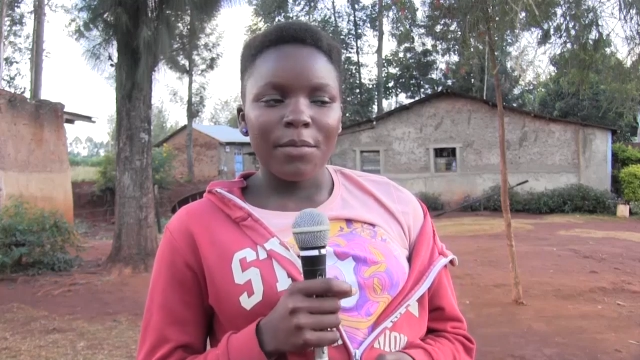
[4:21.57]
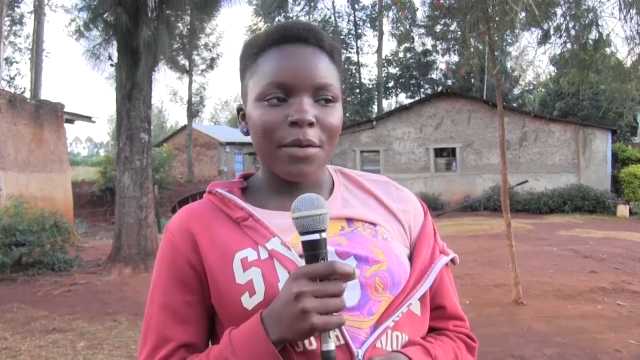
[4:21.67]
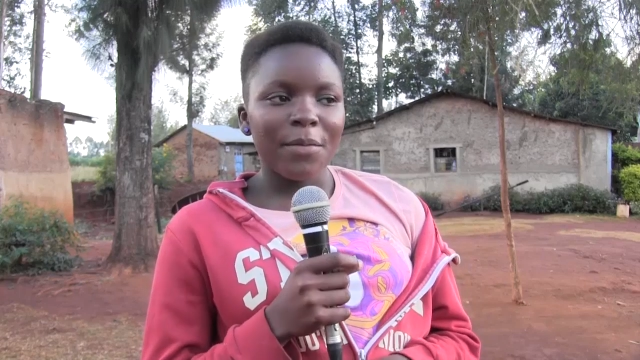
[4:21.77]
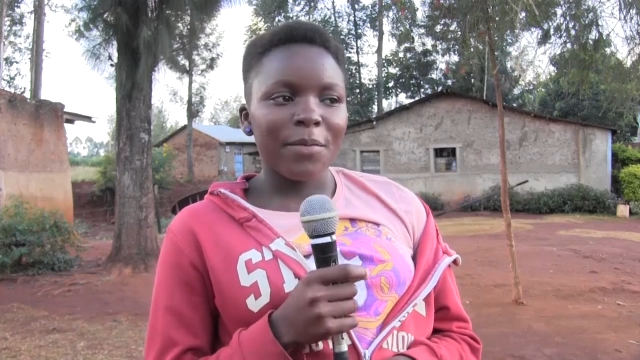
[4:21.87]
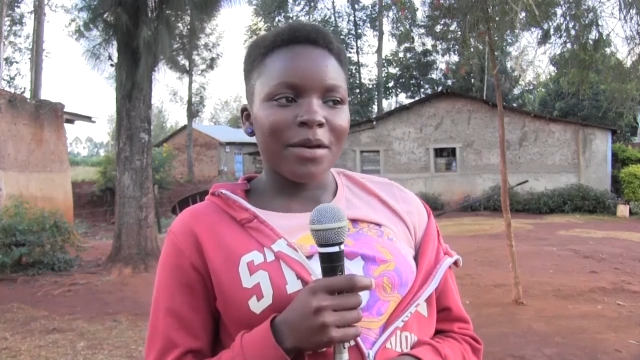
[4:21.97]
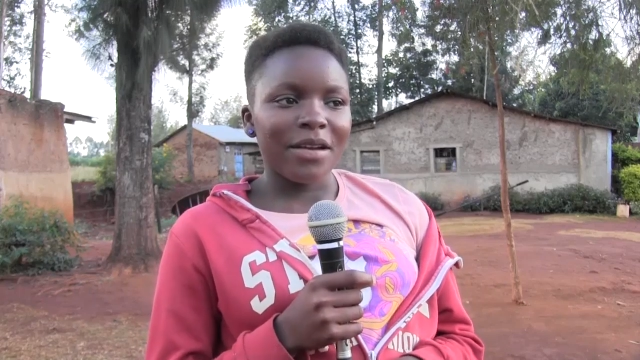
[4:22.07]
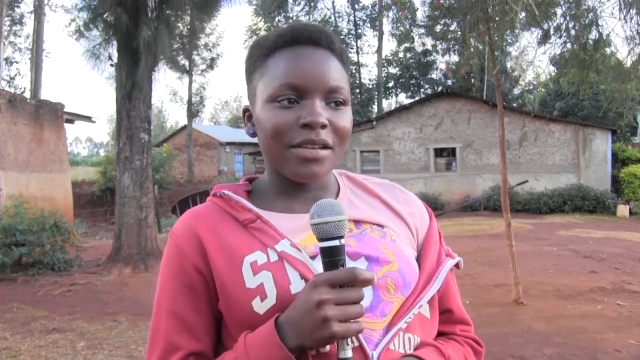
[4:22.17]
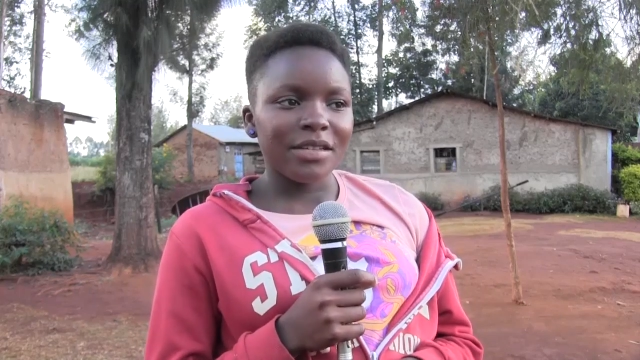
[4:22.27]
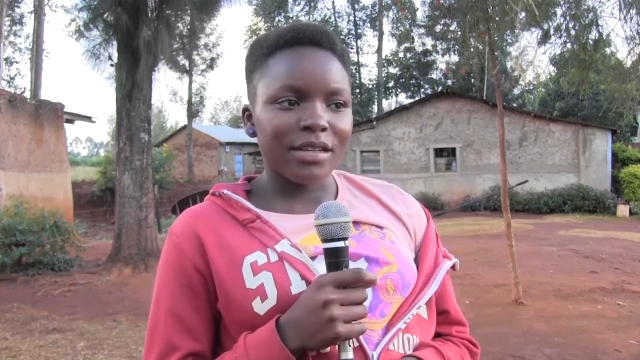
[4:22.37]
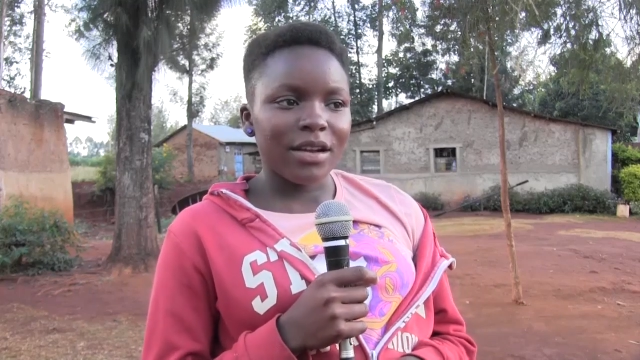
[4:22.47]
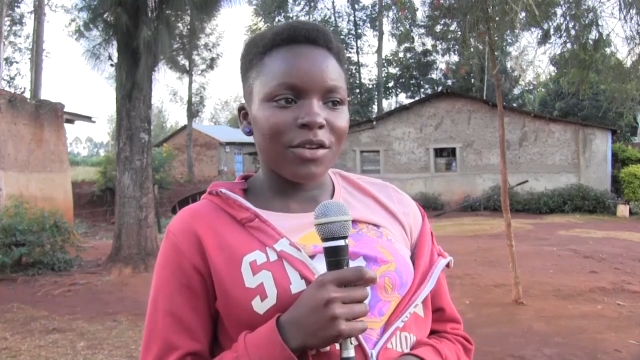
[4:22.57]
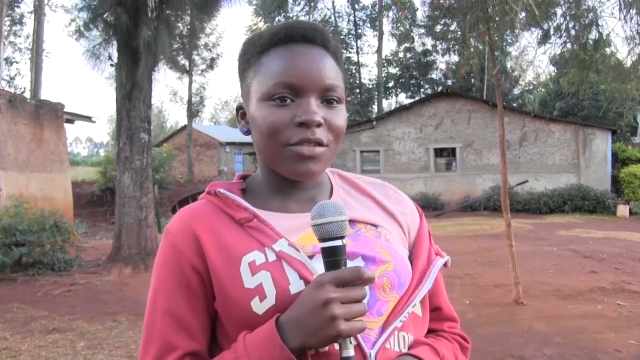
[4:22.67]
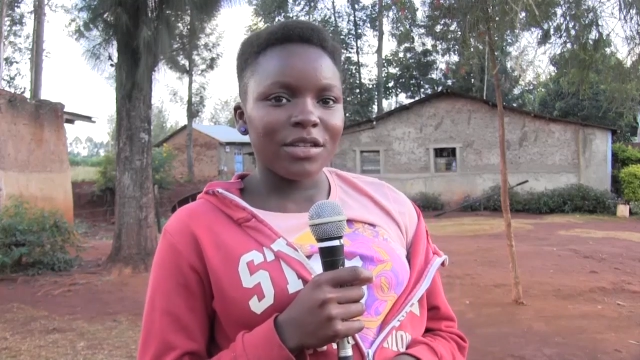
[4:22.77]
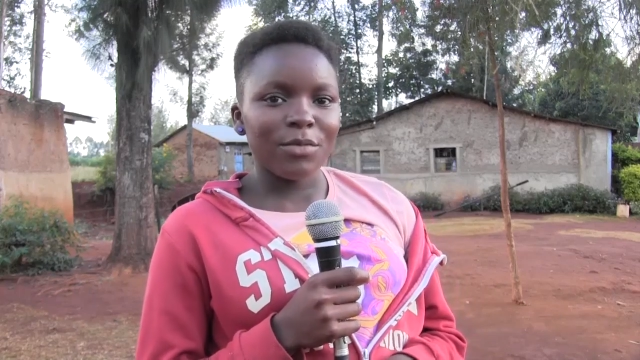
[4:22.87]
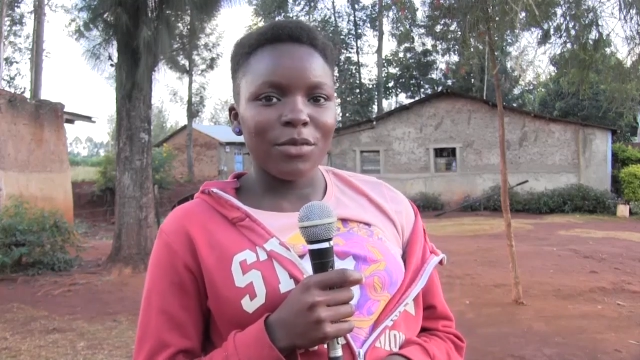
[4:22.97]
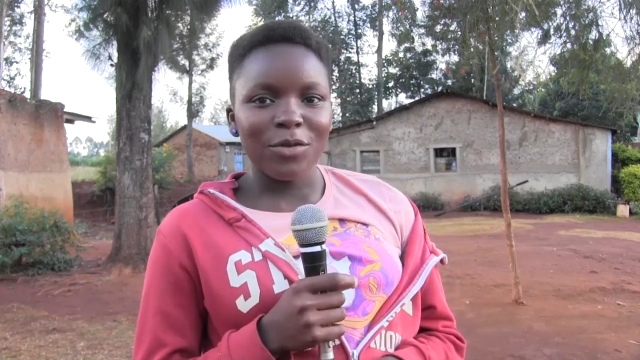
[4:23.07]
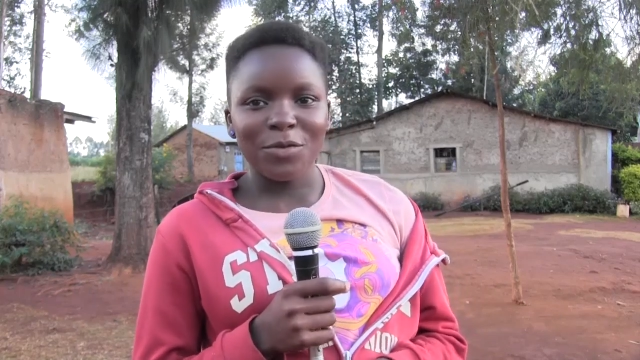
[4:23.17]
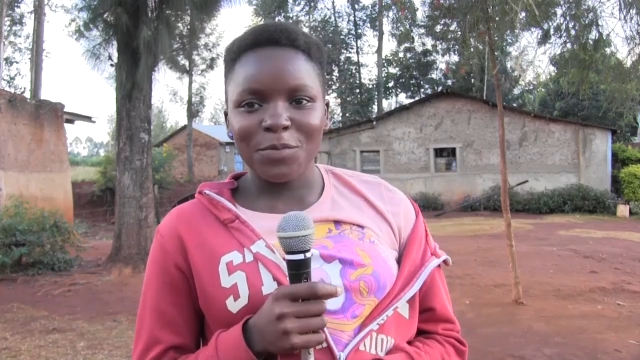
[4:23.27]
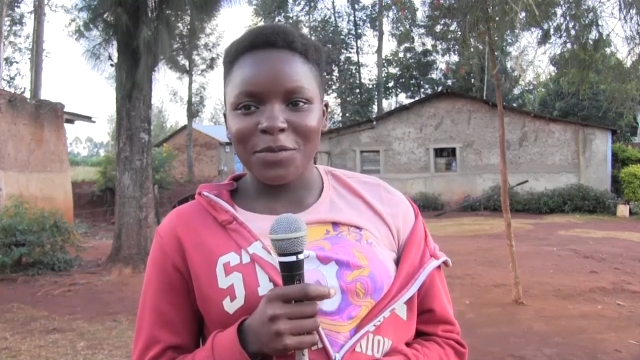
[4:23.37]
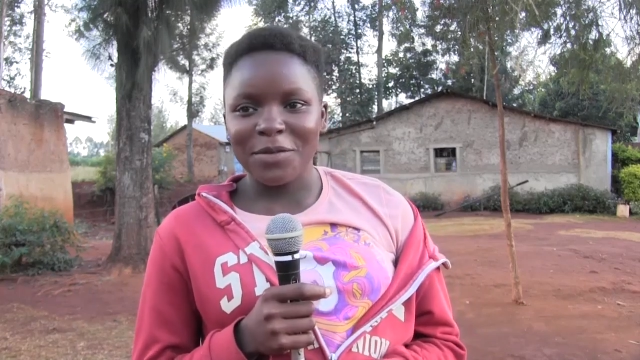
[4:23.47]
My parents are not able
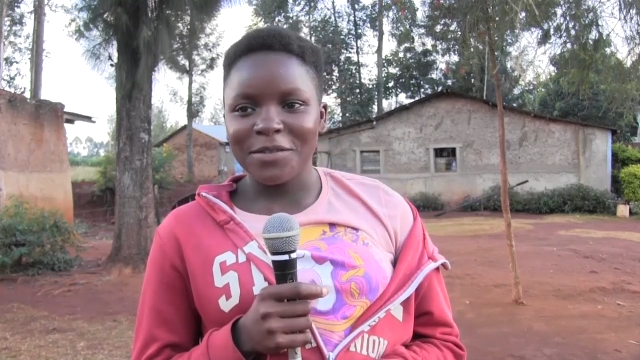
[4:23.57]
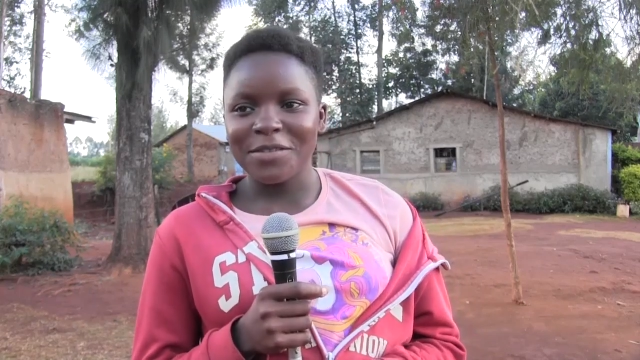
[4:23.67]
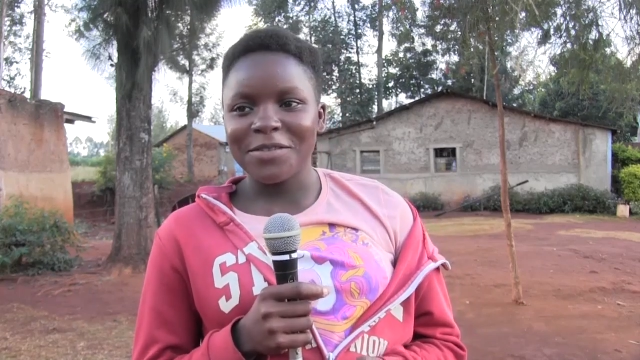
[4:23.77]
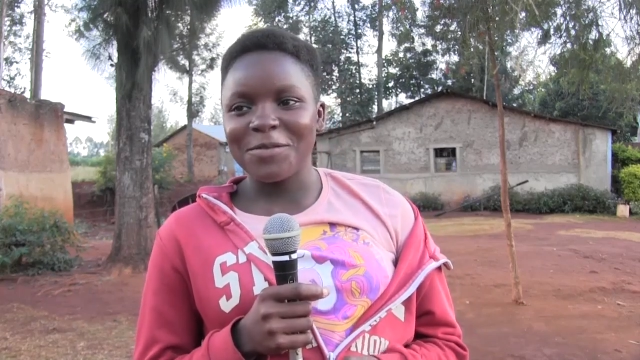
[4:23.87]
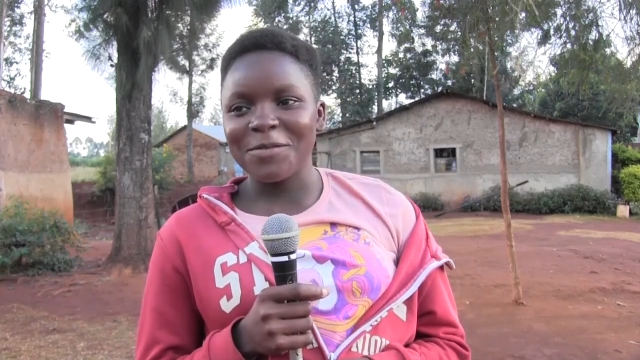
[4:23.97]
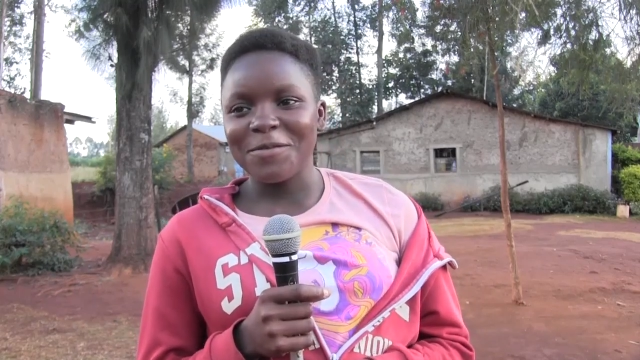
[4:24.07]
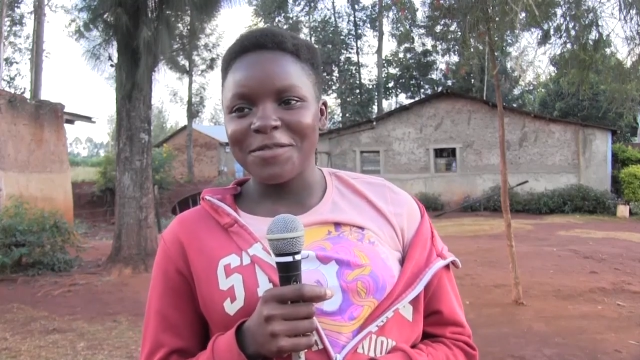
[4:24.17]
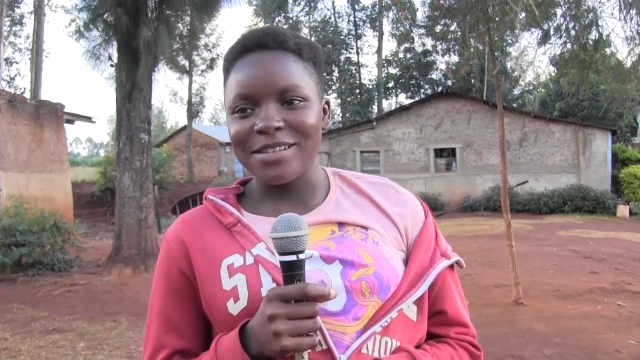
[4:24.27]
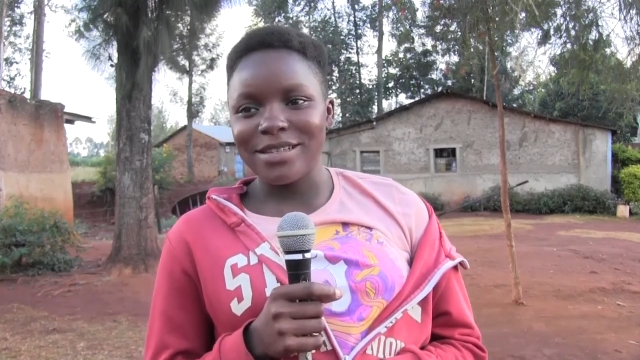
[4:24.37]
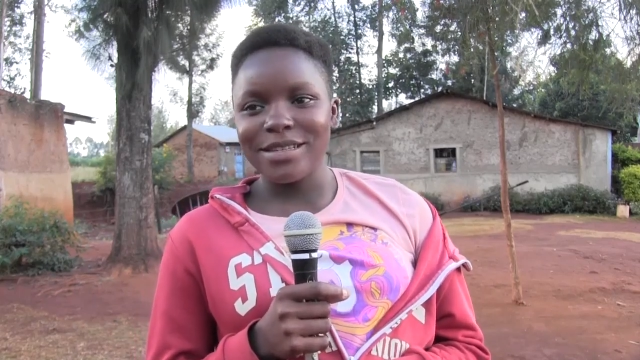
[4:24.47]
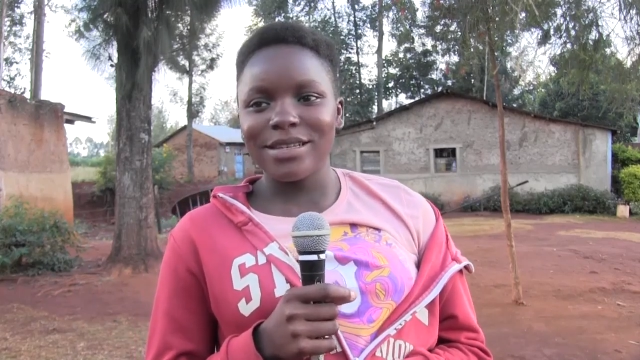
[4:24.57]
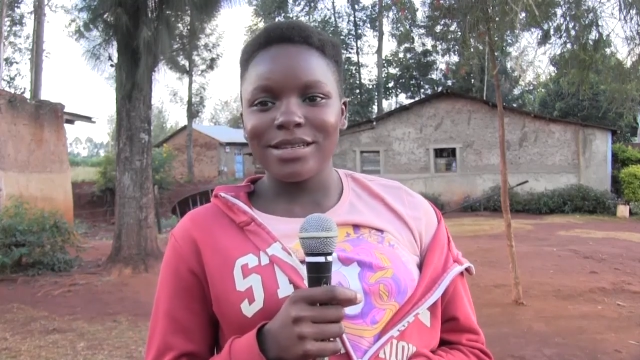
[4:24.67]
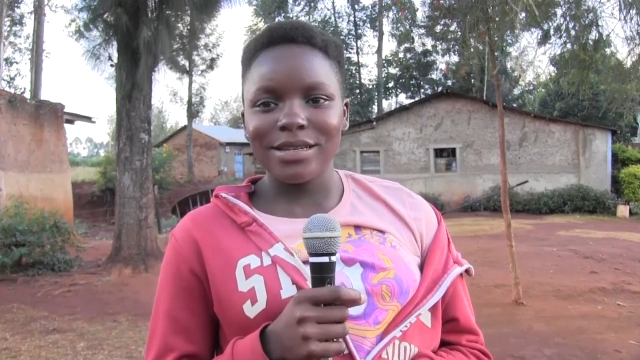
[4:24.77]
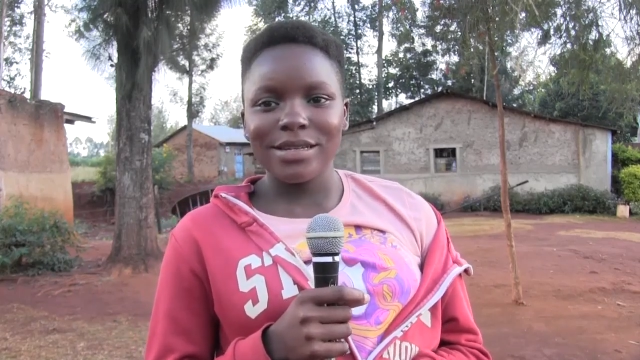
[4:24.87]
to pay school fees.